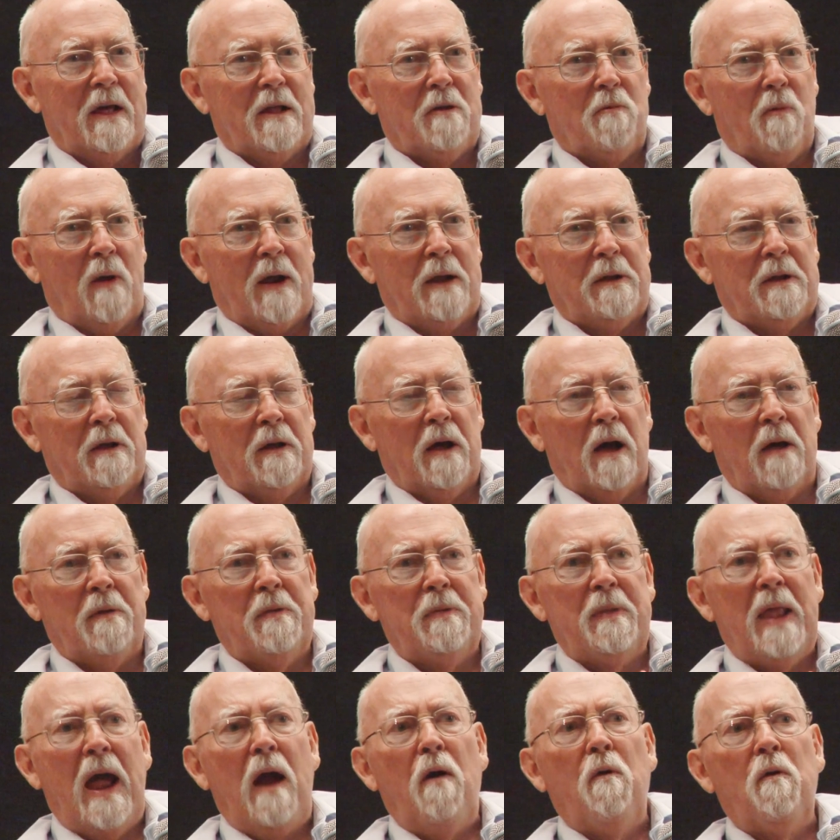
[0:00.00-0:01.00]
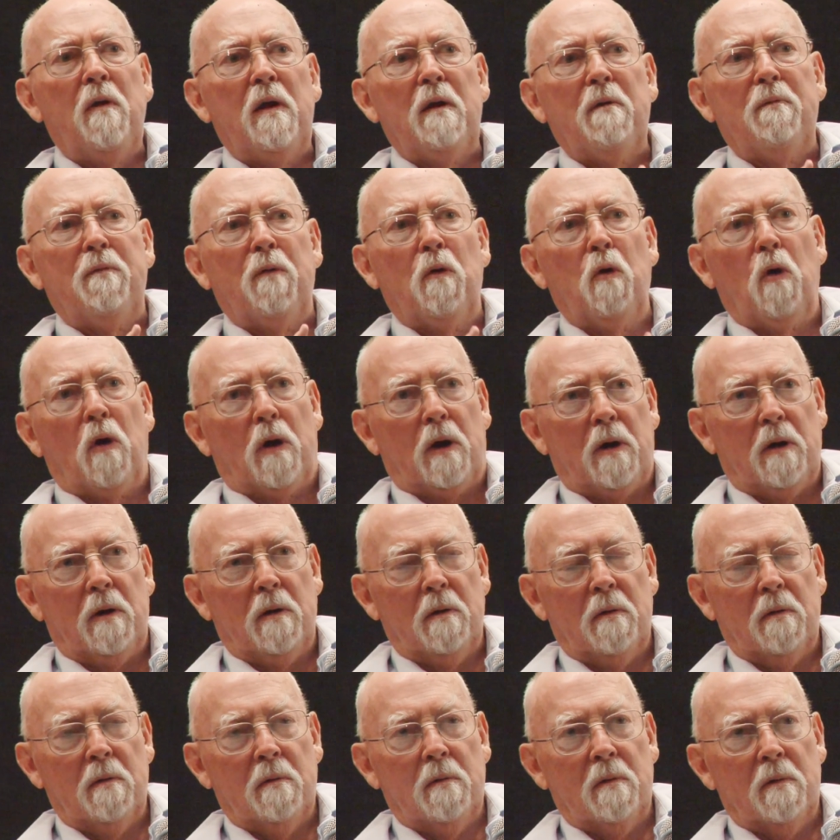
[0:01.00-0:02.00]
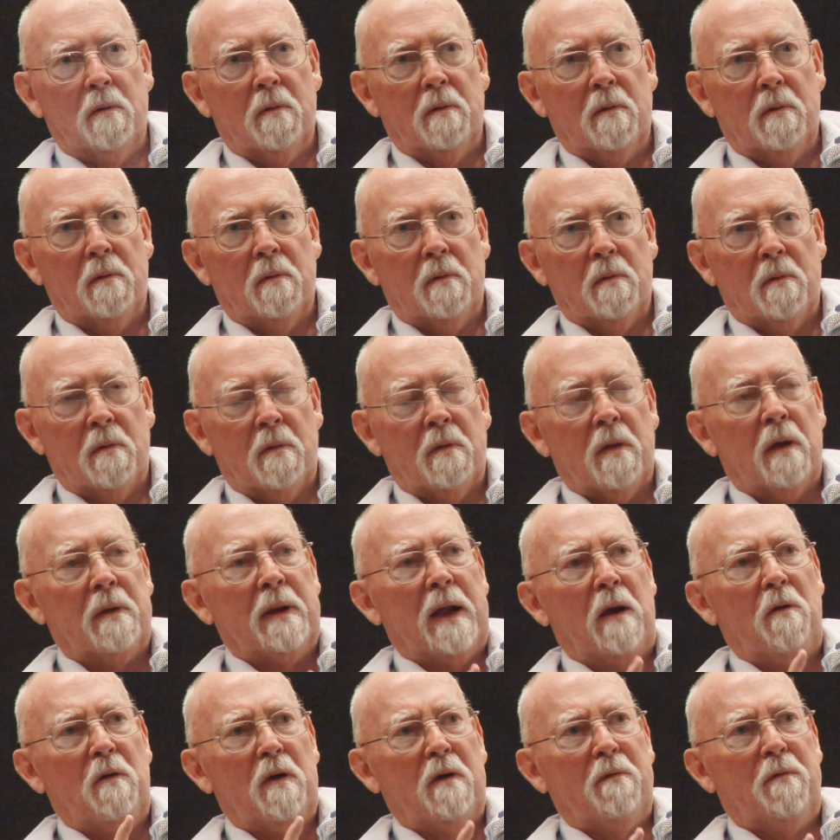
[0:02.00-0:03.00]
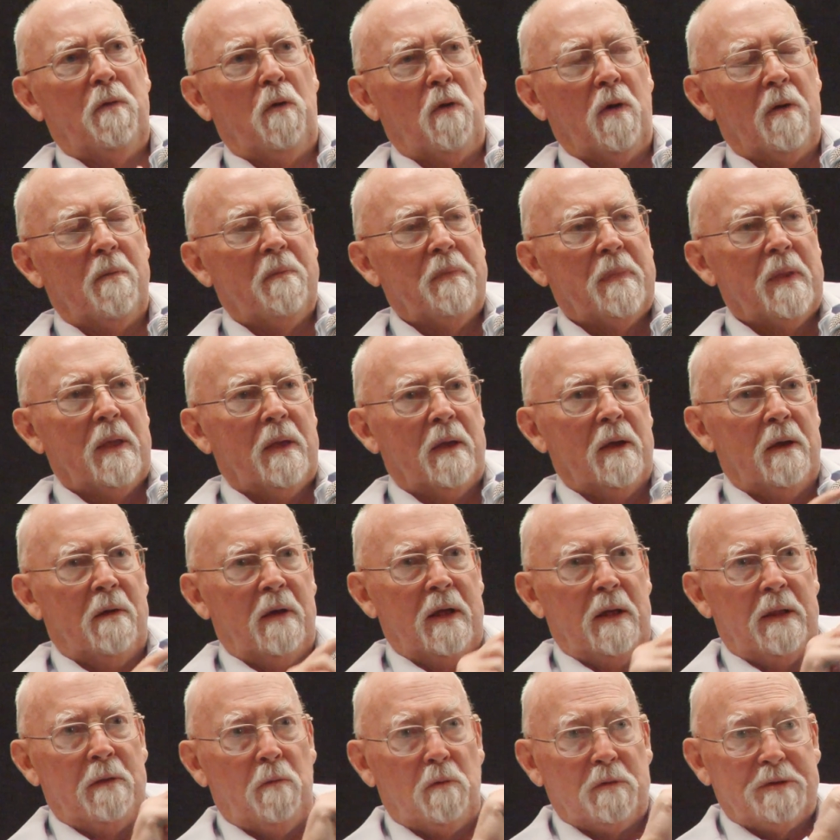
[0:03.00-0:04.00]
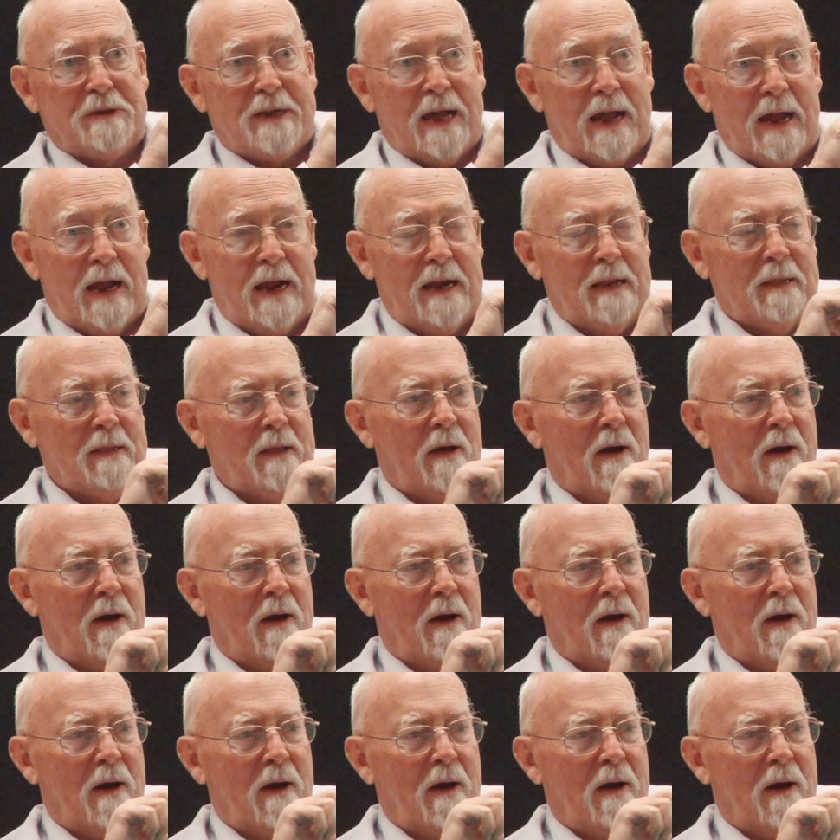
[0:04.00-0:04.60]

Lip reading: is write a narrative hook. A narrative hook in those 8